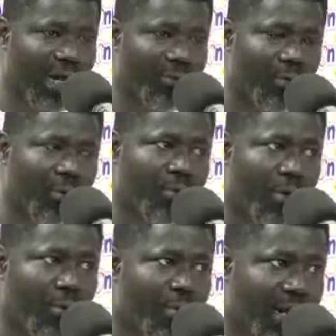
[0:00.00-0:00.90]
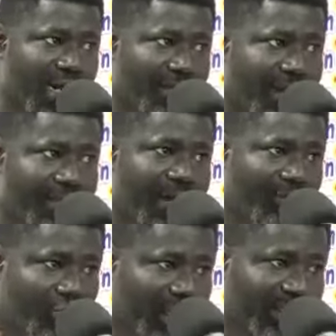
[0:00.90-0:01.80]
na omo bone ye bebe
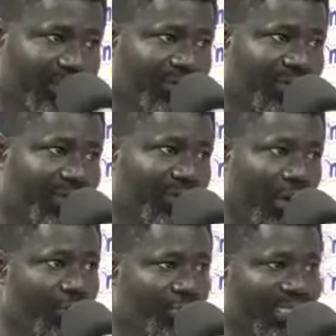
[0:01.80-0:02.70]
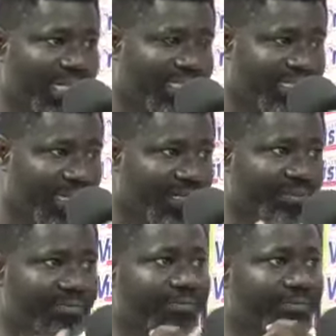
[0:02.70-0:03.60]
twenty no omo so de atesai
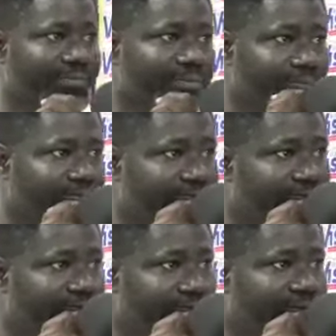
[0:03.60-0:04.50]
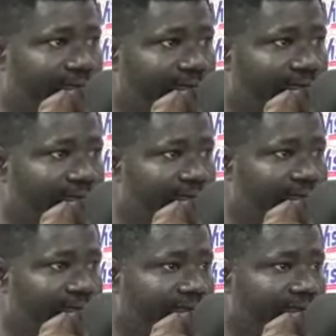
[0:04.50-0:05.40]
me pa chaw.
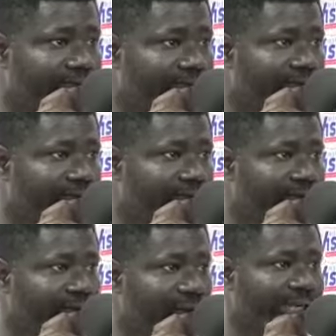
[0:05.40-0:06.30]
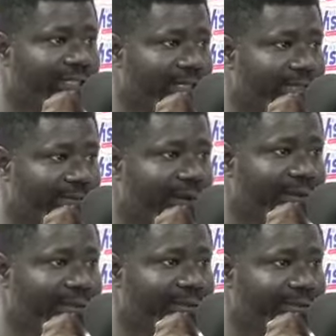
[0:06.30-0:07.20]
What yeah. A transmame?